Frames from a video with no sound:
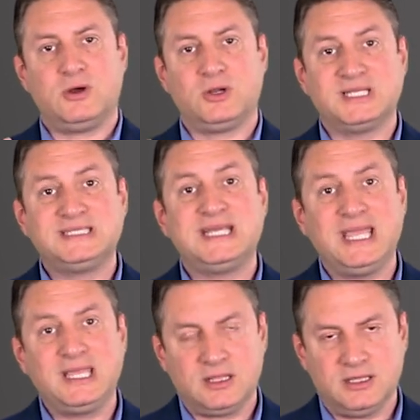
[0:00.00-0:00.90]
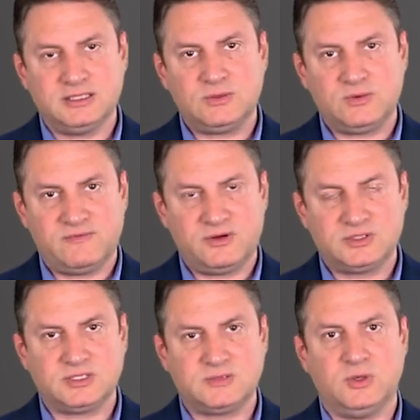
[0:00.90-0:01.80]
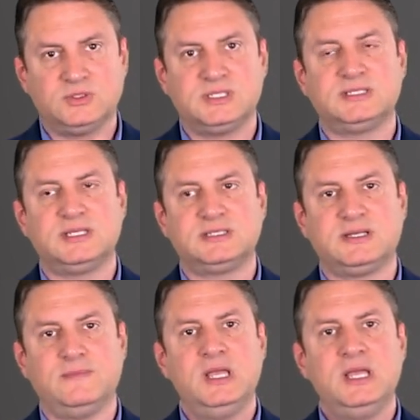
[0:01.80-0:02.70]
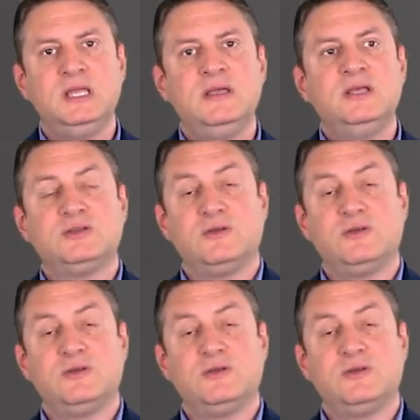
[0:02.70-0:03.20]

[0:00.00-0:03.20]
what's called a tankless reverse osmosis system,